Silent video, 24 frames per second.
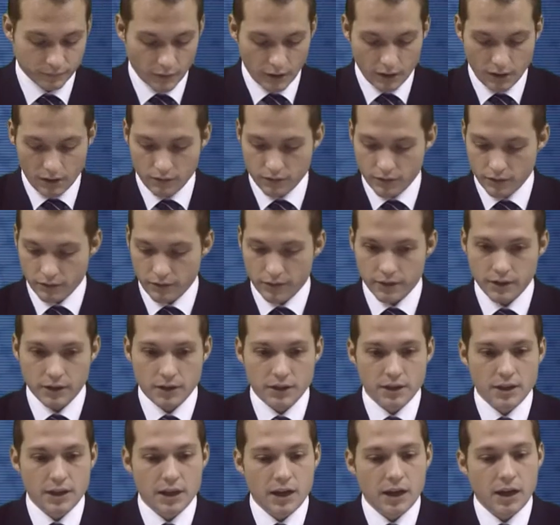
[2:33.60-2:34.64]
Oh, sorry.
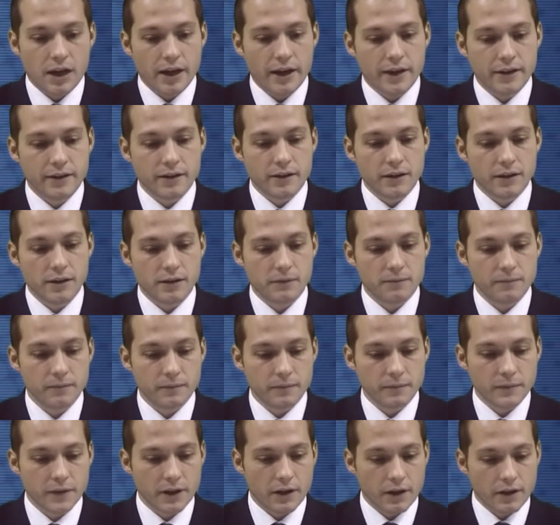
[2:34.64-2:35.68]
And
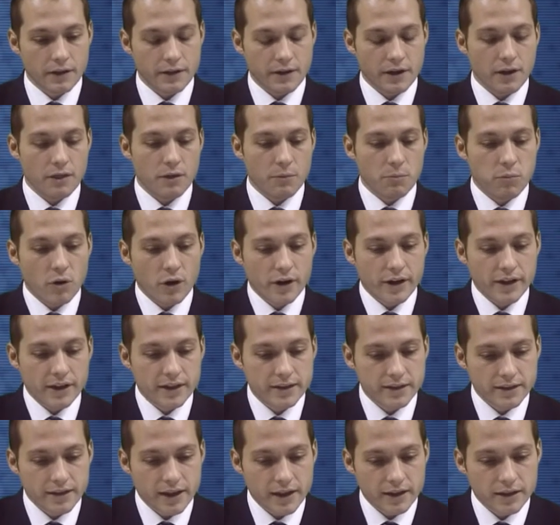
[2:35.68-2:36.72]
the other point
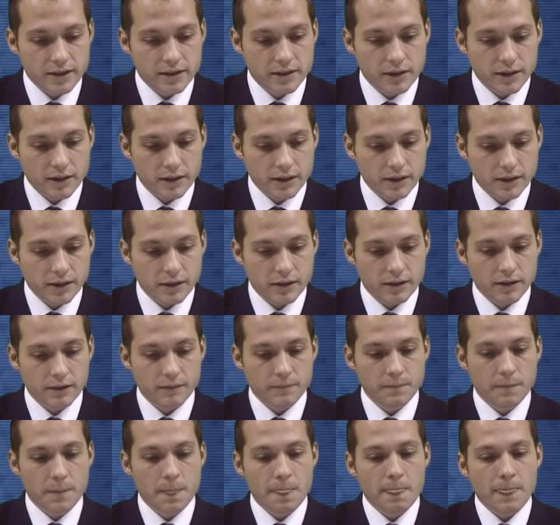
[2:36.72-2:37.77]
is that
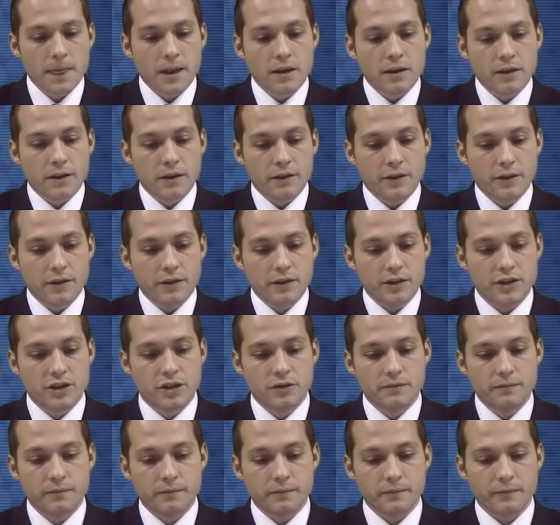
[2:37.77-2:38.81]
the
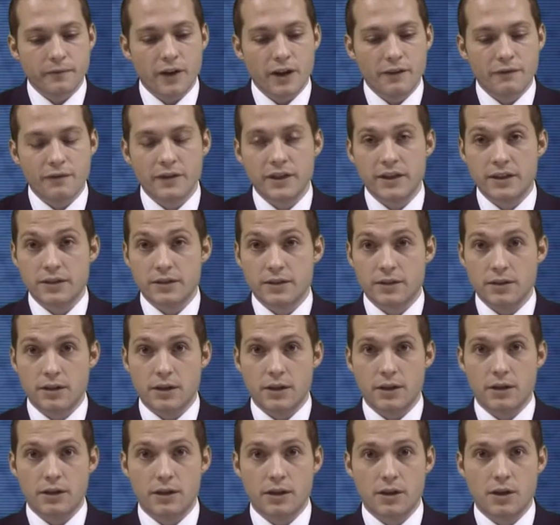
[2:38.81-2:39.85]
valve is
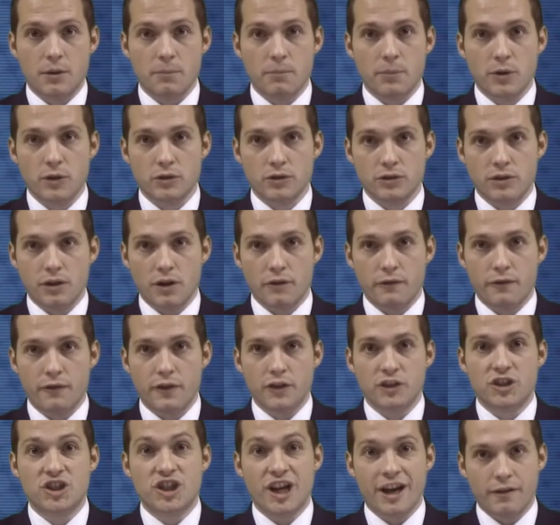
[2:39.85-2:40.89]
composed of a
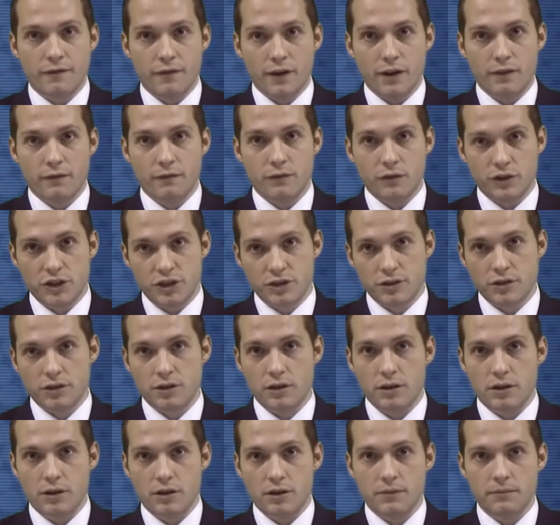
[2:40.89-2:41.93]
check valve, which
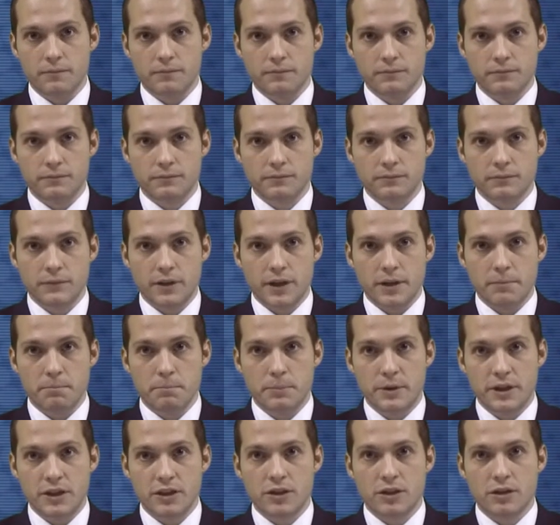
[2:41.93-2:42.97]

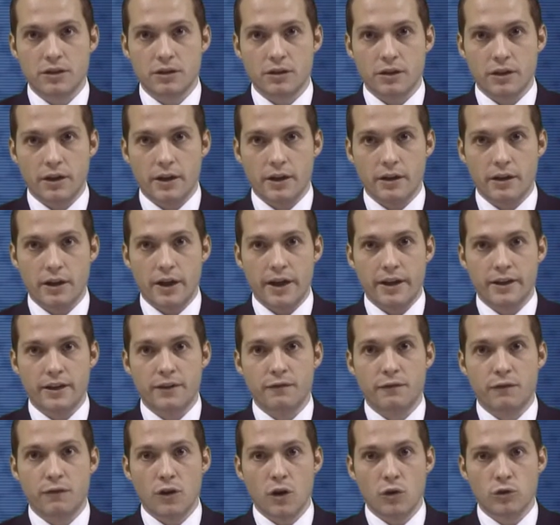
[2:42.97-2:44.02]
impedes any
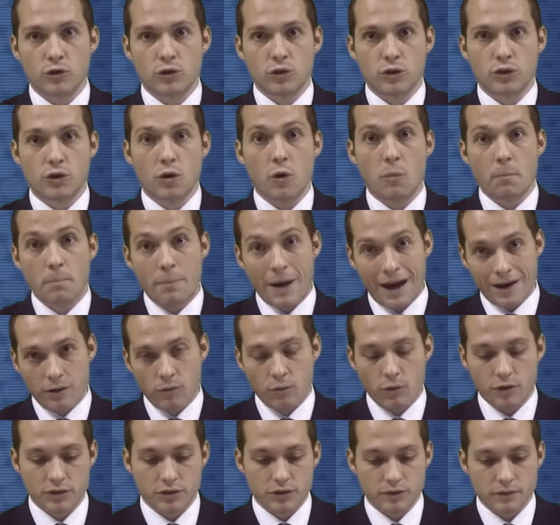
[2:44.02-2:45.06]
flow to go
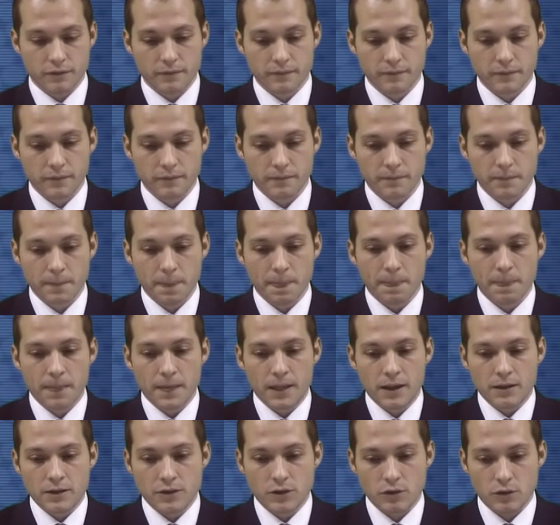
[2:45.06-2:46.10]
backwards.
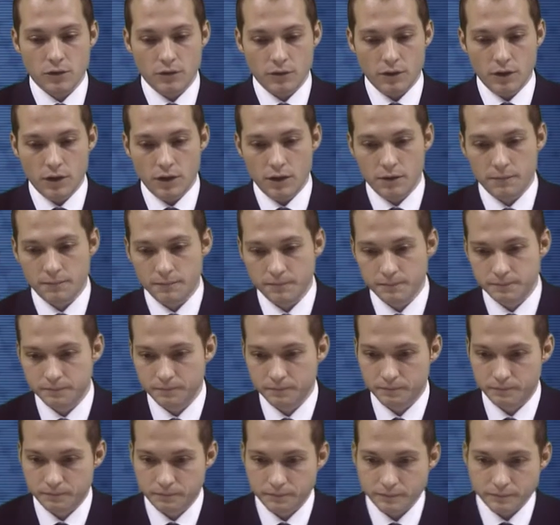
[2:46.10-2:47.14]
So